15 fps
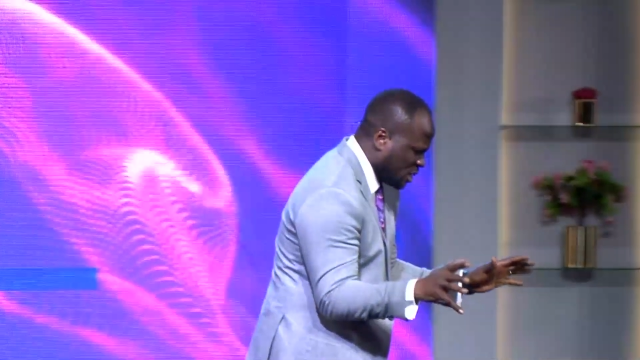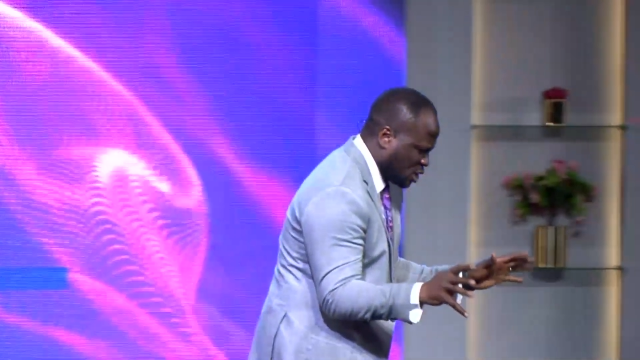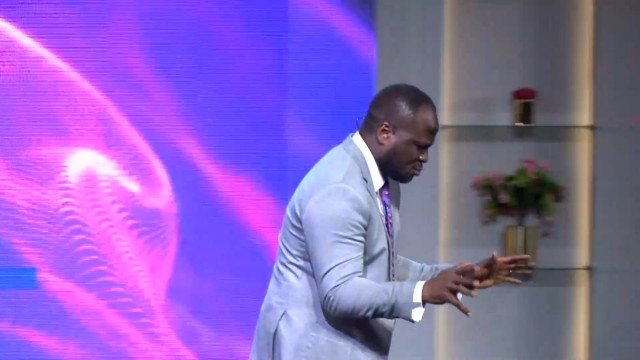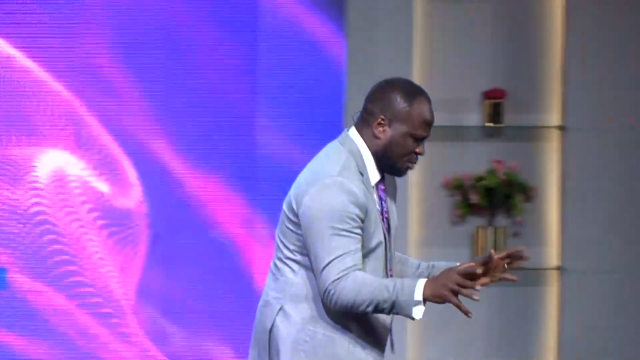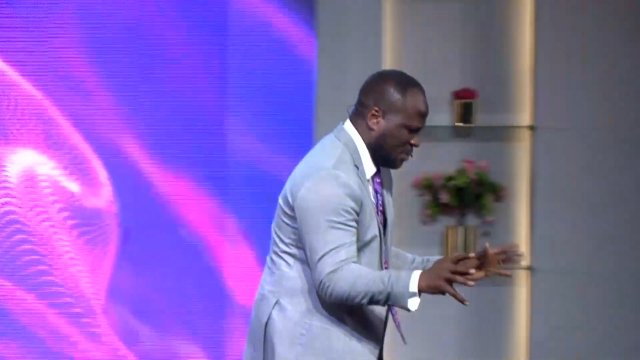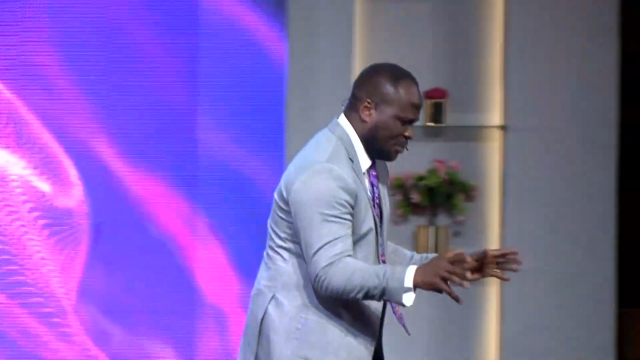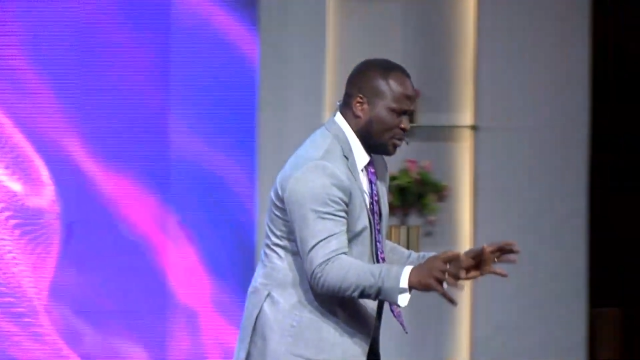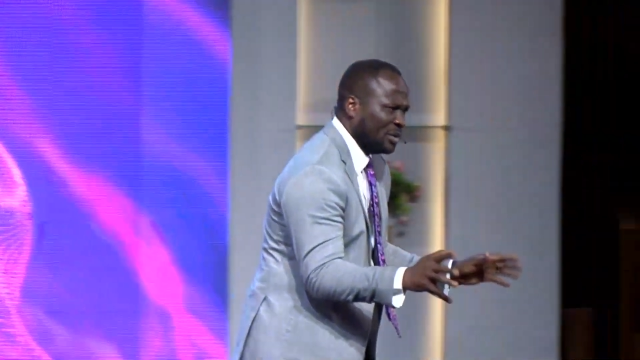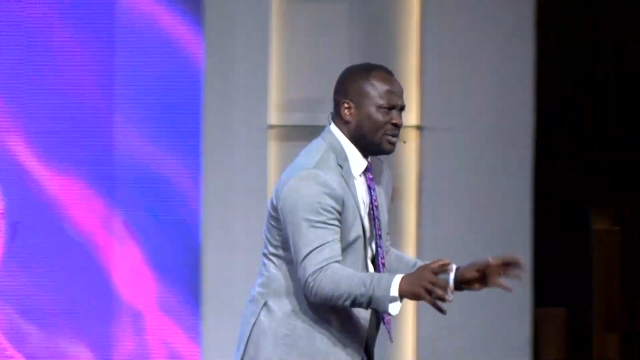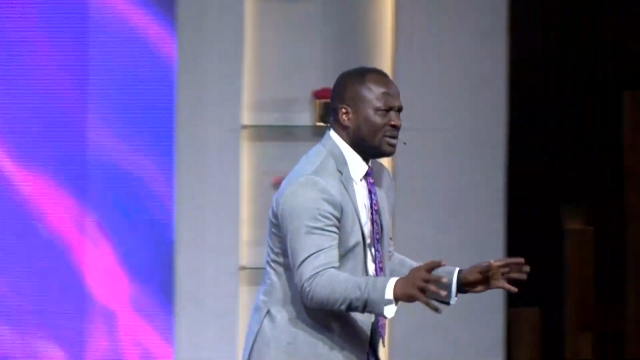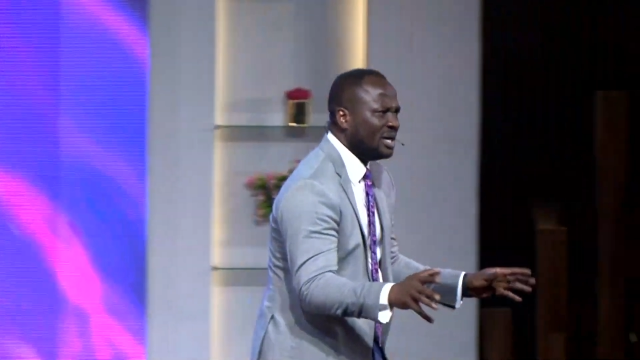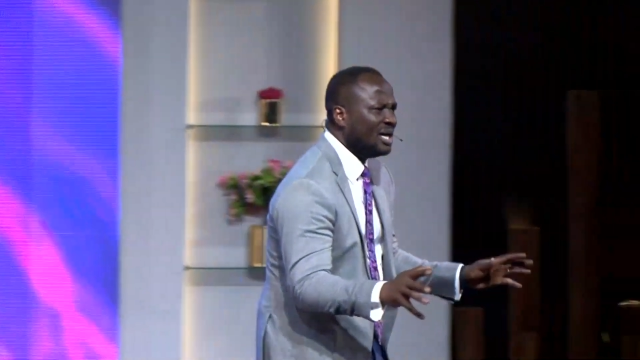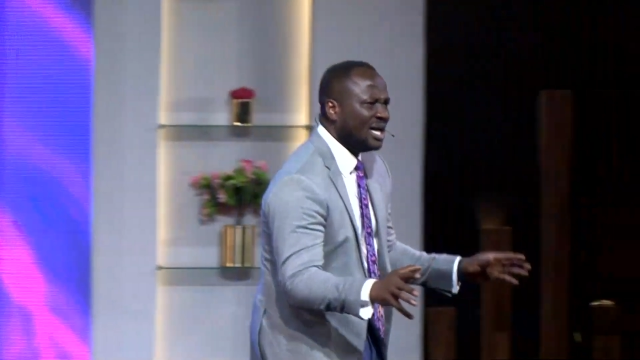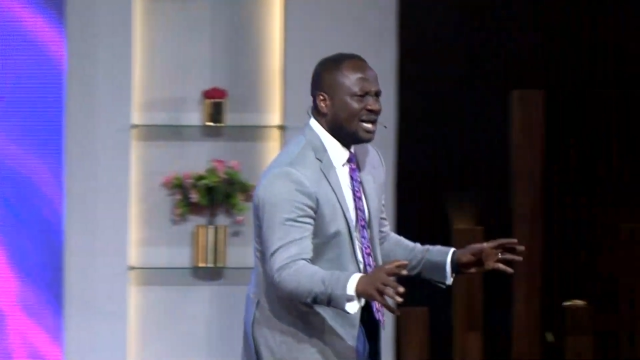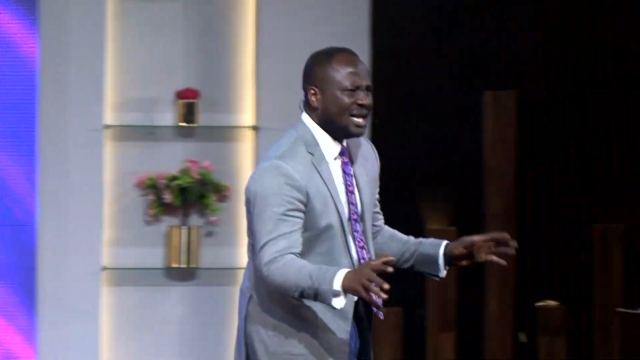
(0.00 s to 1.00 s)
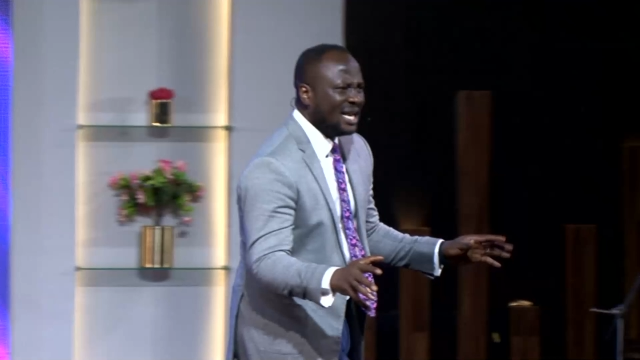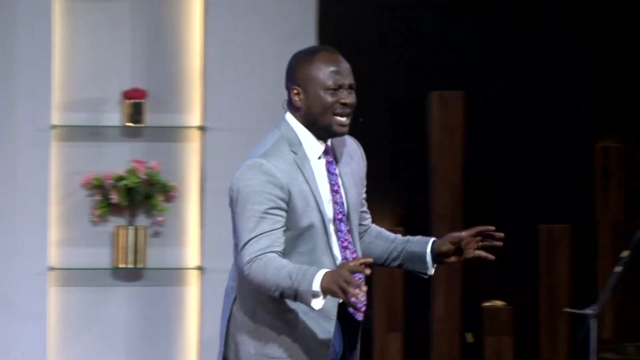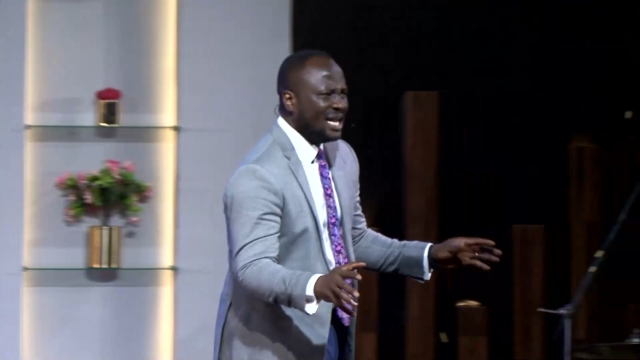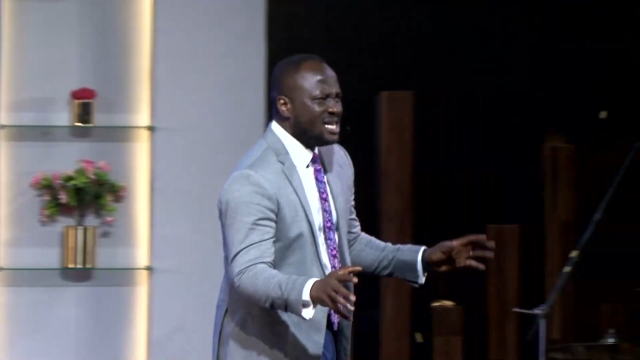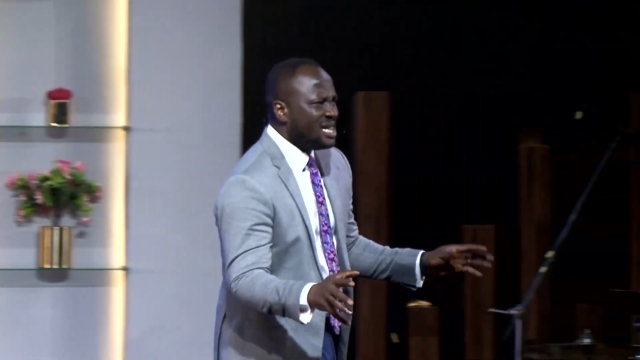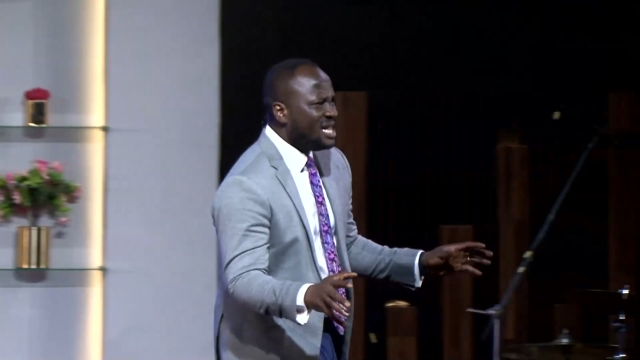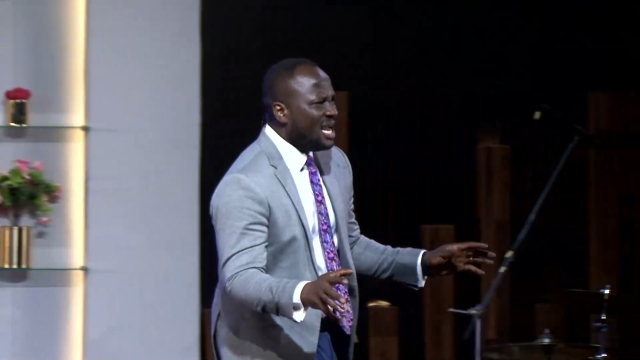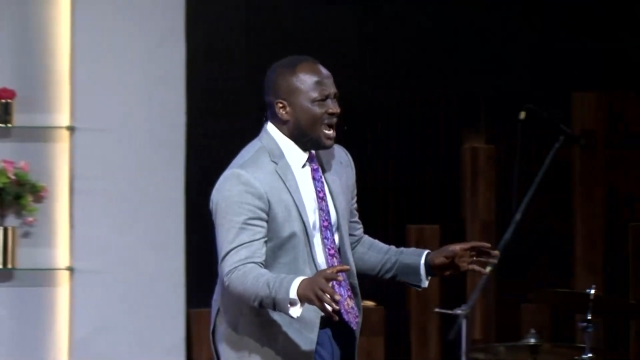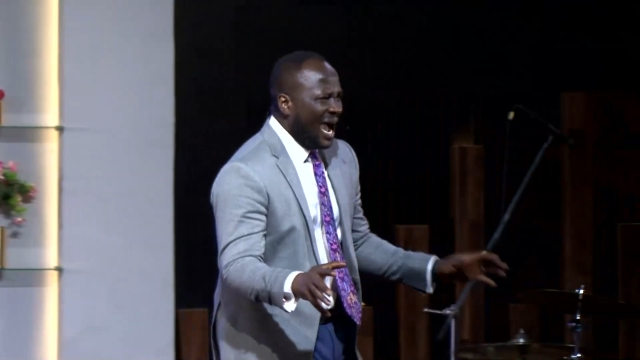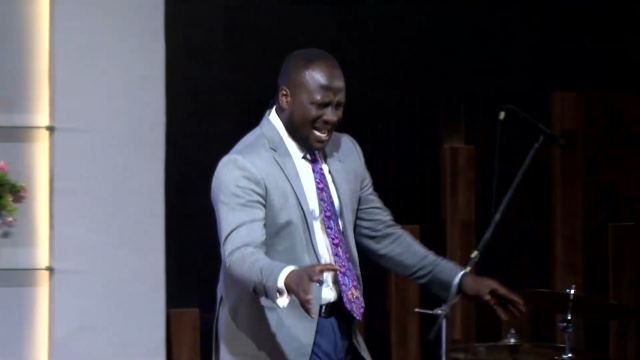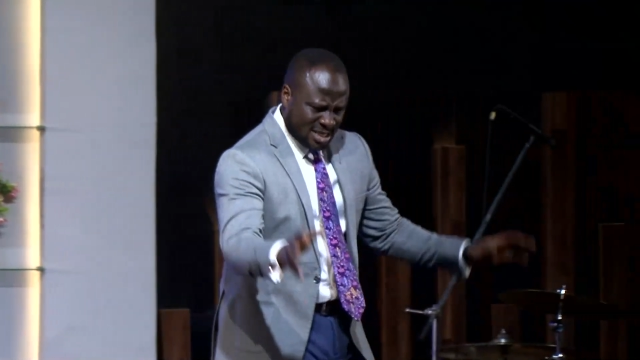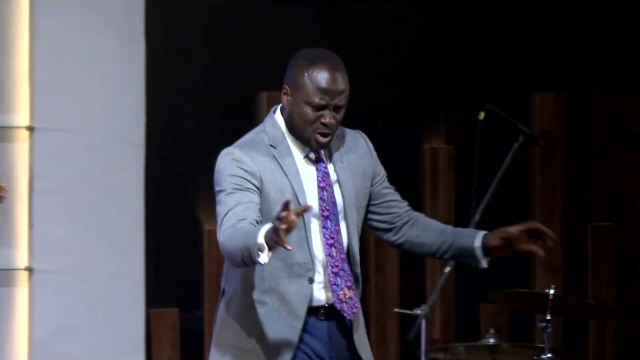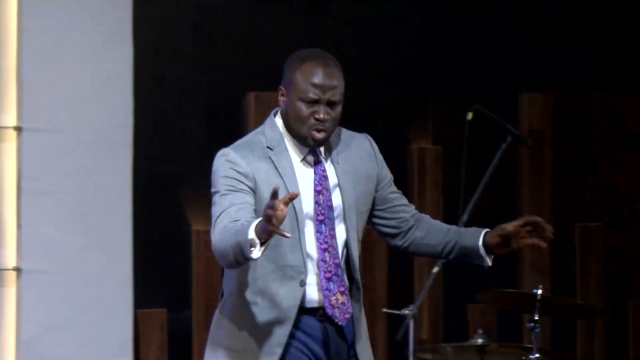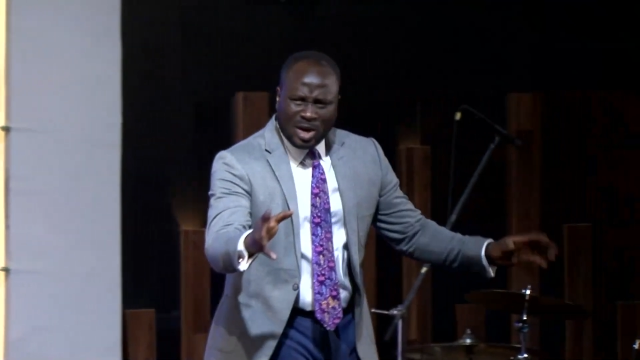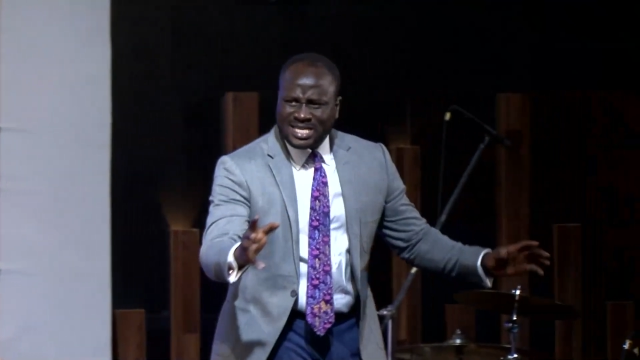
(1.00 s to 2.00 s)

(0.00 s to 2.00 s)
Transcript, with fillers: of his people. As